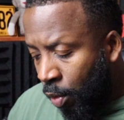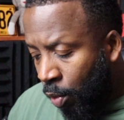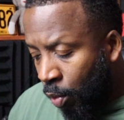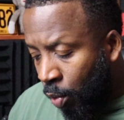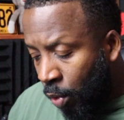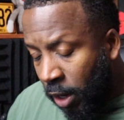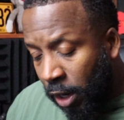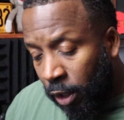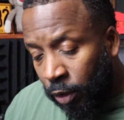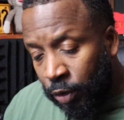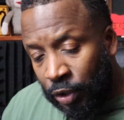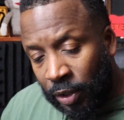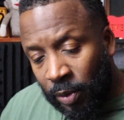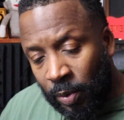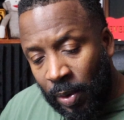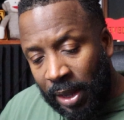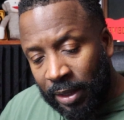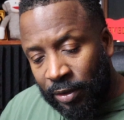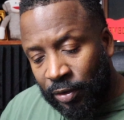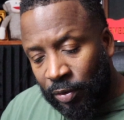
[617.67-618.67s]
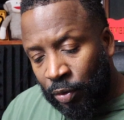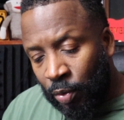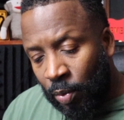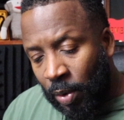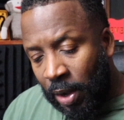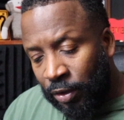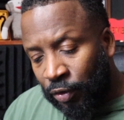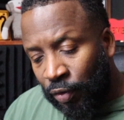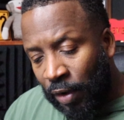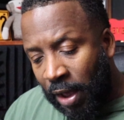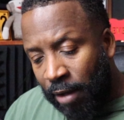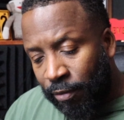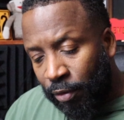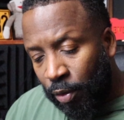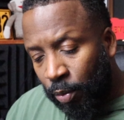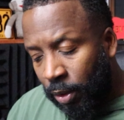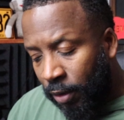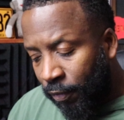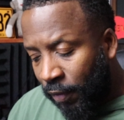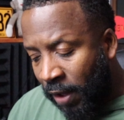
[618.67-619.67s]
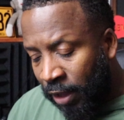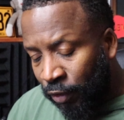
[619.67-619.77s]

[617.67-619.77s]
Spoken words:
What else do I travel with?